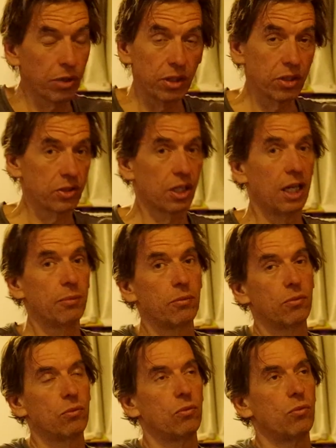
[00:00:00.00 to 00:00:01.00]
prototype,
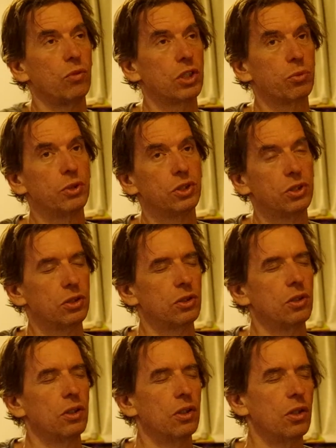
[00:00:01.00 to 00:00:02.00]
which was
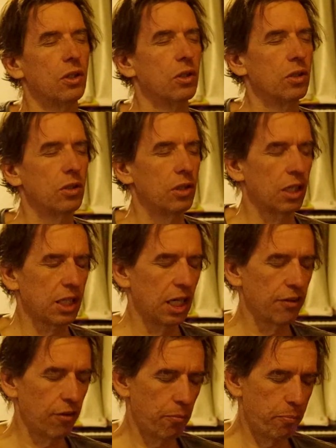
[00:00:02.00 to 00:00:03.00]
a
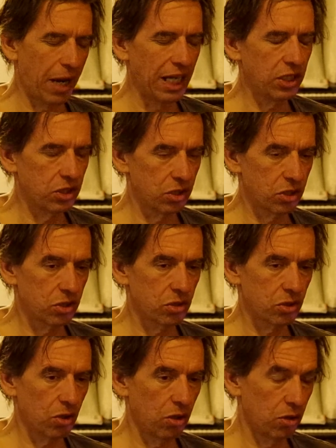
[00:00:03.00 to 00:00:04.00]
kind of a
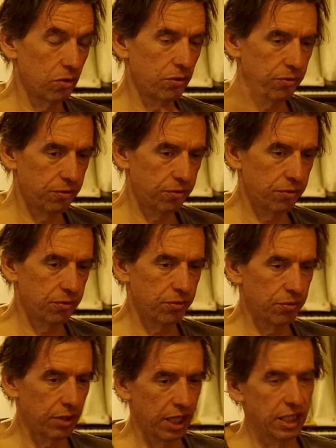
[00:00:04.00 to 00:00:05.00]
basis of
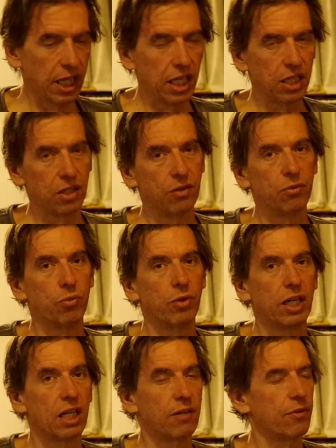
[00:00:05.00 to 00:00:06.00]
an
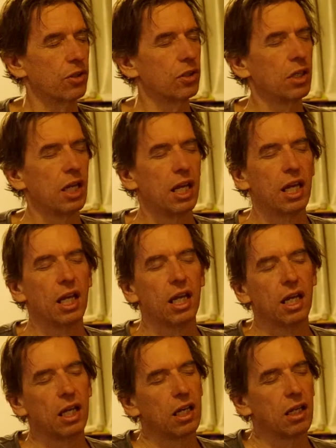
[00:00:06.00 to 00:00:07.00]
re-edited version,
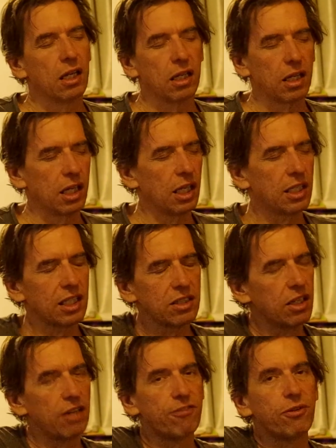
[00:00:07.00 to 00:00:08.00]

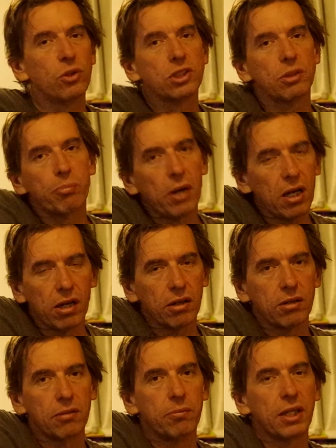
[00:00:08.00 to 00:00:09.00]
it falls apart
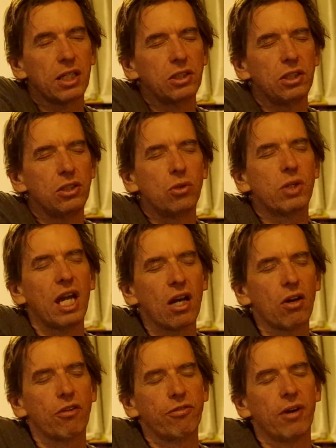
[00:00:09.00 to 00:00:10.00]
because you
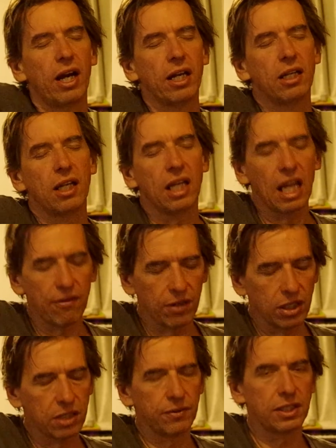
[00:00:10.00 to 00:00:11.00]
cannot find
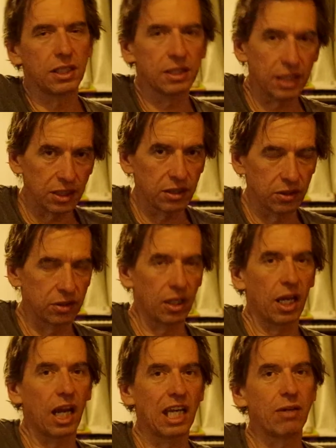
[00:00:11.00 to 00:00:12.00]
evidence of its existence
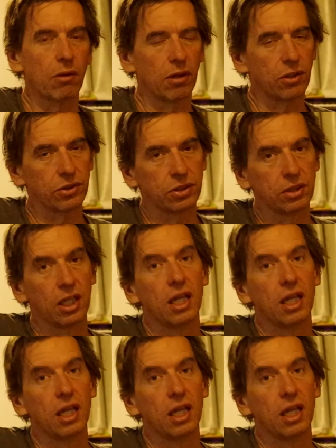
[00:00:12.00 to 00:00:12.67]
anywhere else